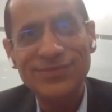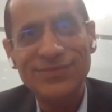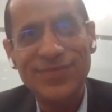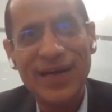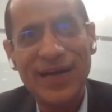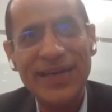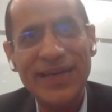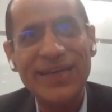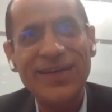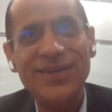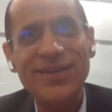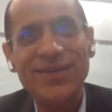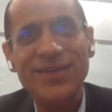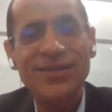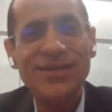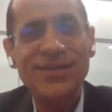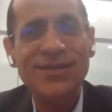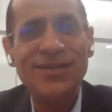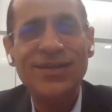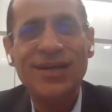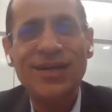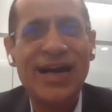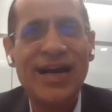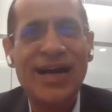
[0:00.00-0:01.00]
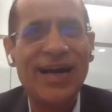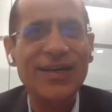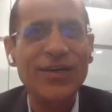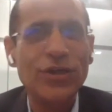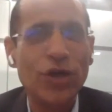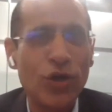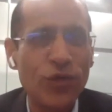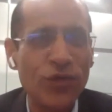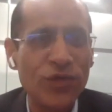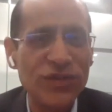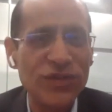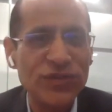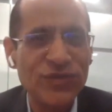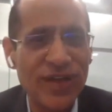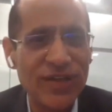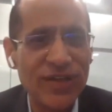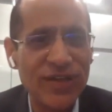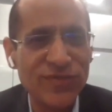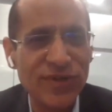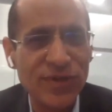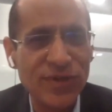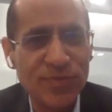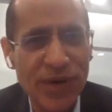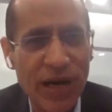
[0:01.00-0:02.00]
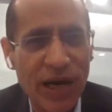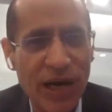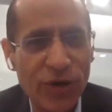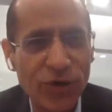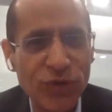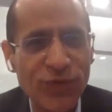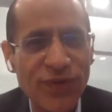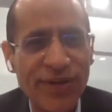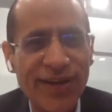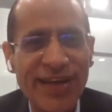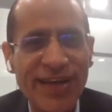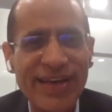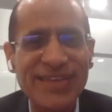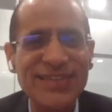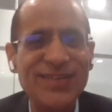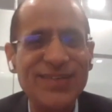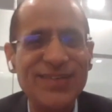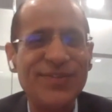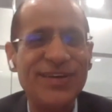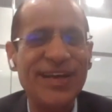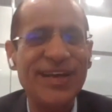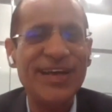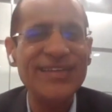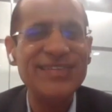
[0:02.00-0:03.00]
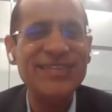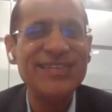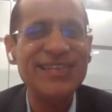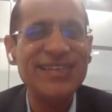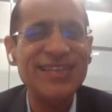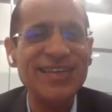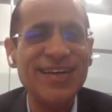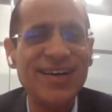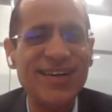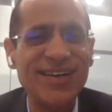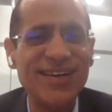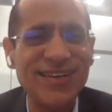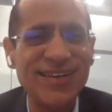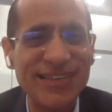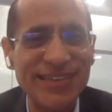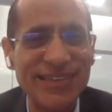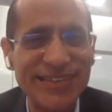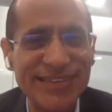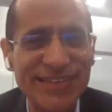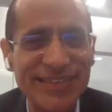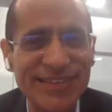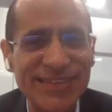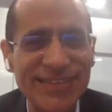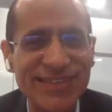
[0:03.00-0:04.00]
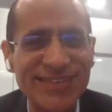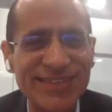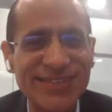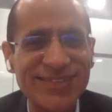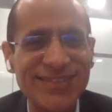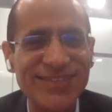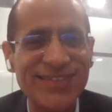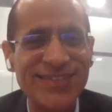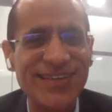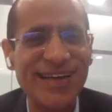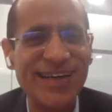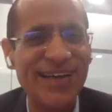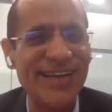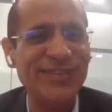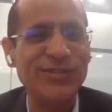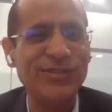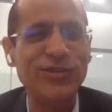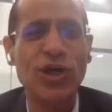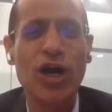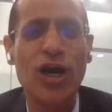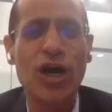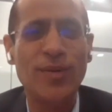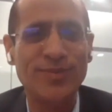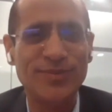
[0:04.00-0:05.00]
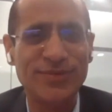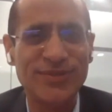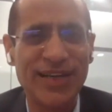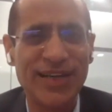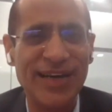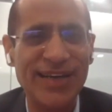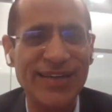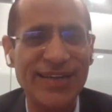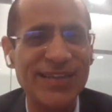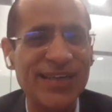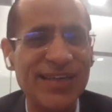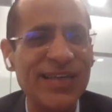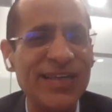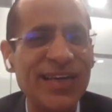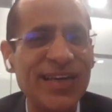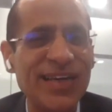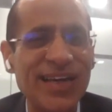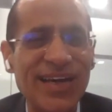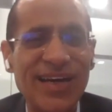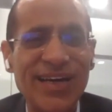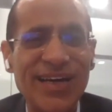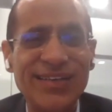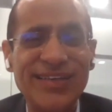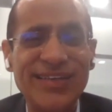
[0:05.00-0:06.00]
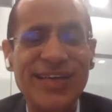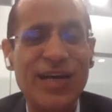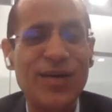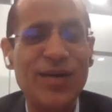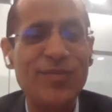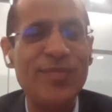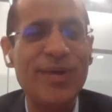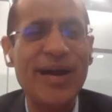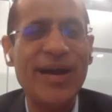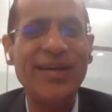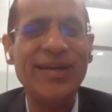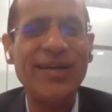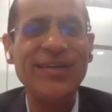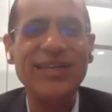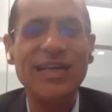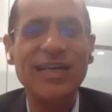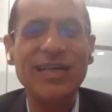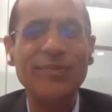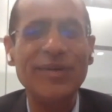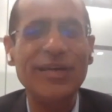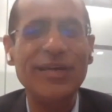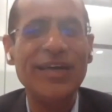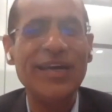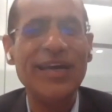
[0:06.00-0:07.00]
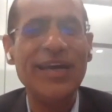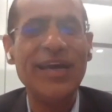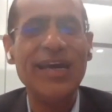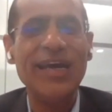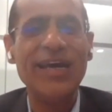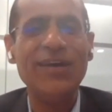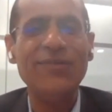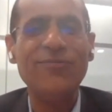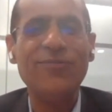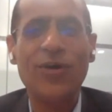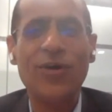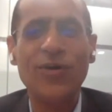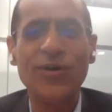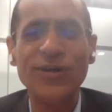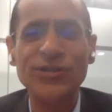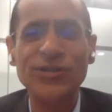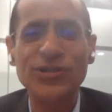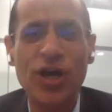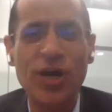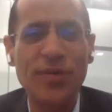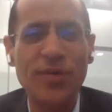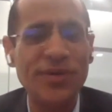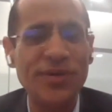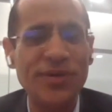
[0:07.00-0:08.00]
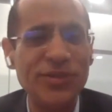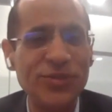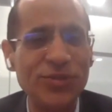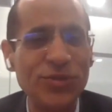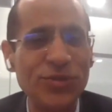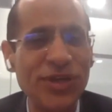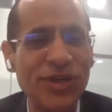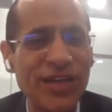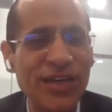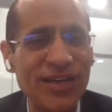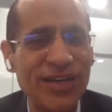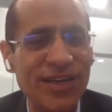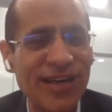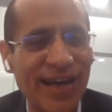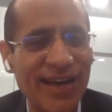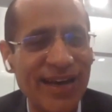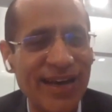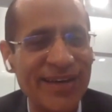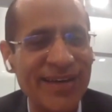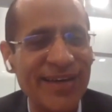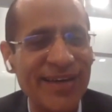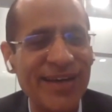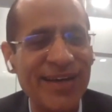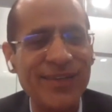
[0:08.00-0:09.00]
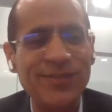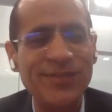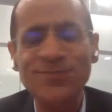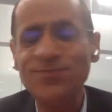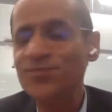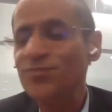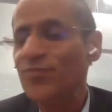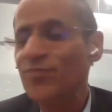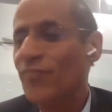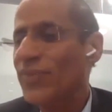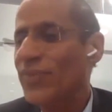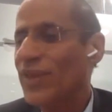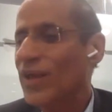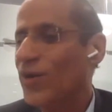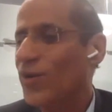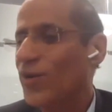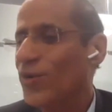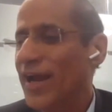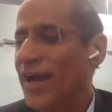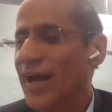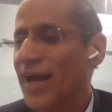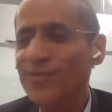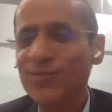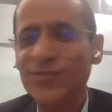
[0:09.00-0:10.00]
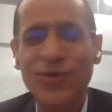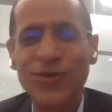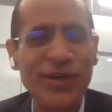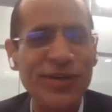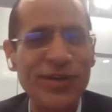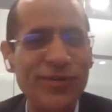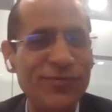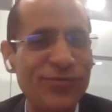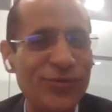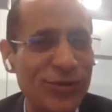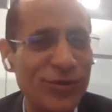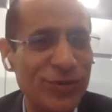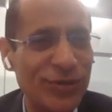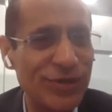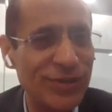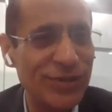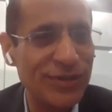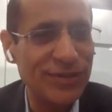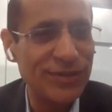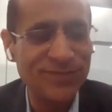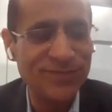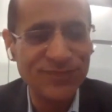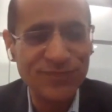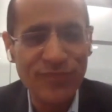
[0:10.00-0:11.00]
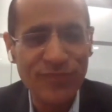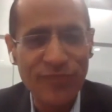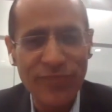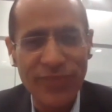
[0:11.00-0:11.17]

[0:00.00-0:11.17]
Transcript: my heart always fills with proud when I see our learners getting jobs, right? They come back and tell me, "Hey, I found a job in UK, Canada, or I'm going for